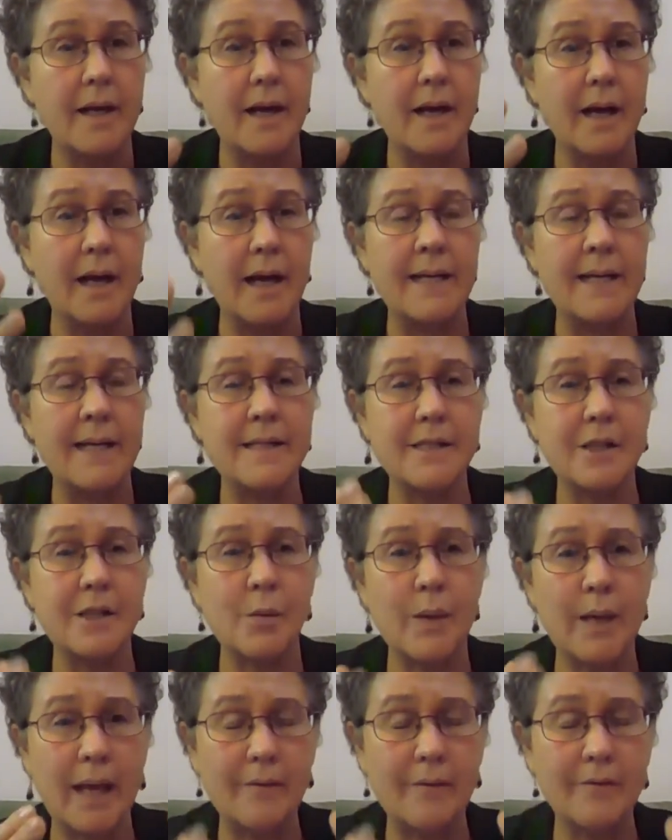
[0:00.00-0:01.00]
And so
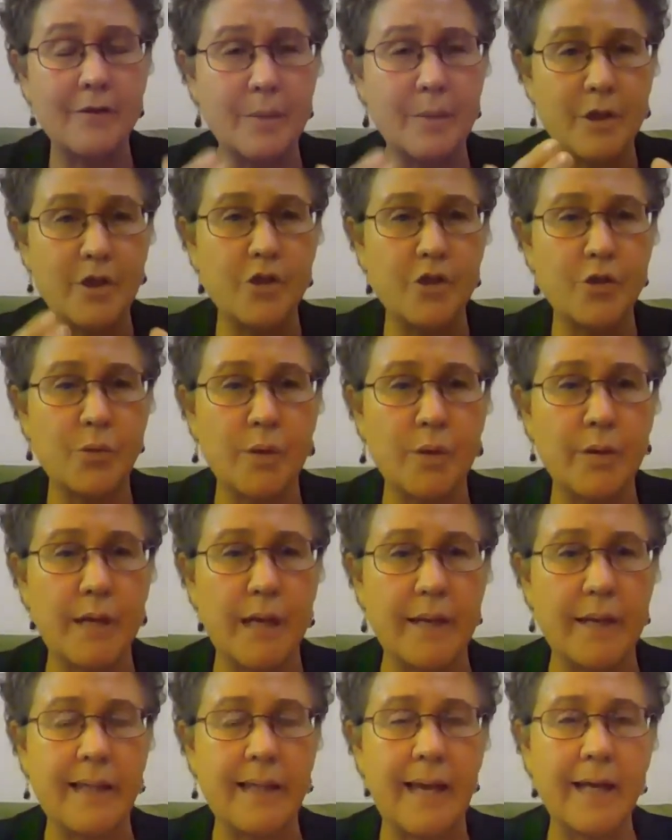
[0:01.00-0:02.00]
we have to be sure
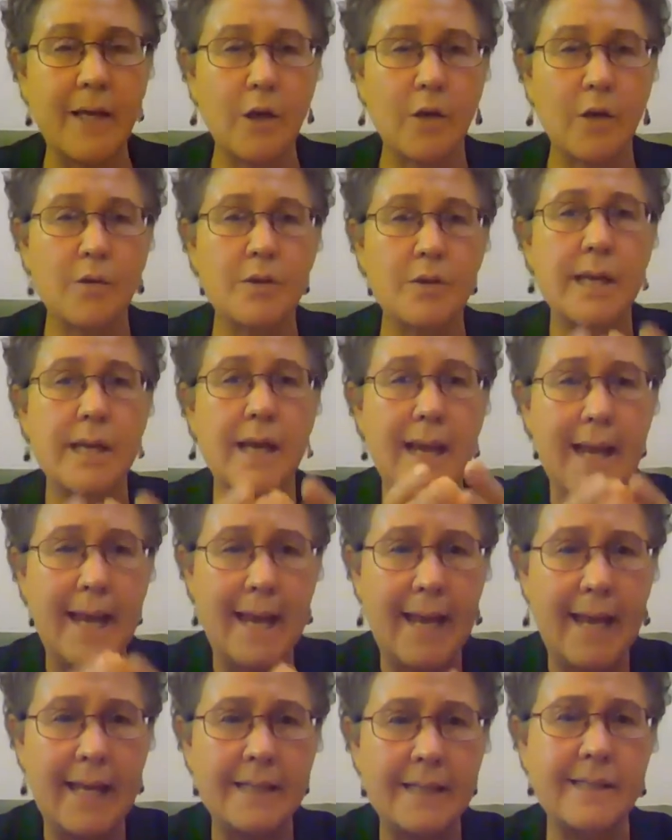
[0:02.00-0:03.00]
that that goes
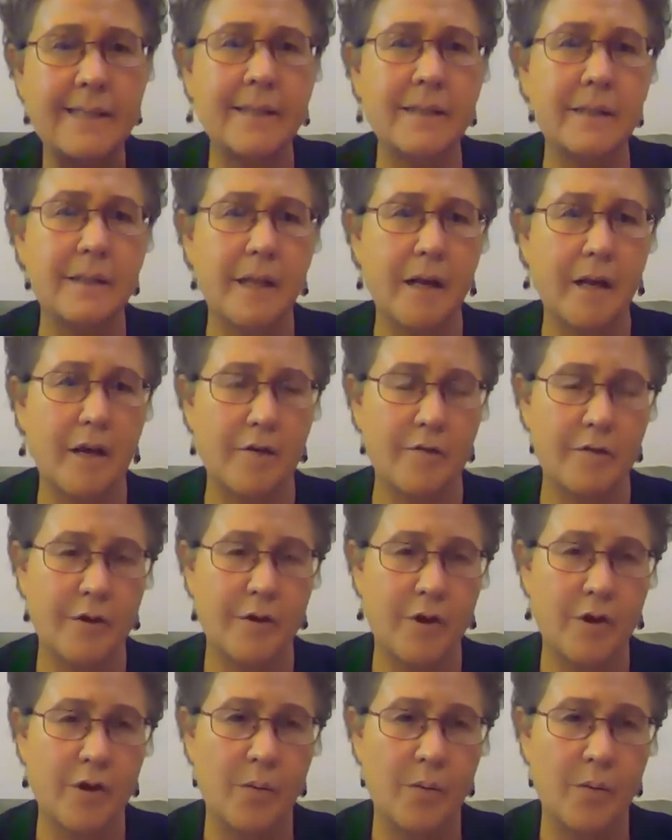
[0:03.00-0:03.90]
hand in glove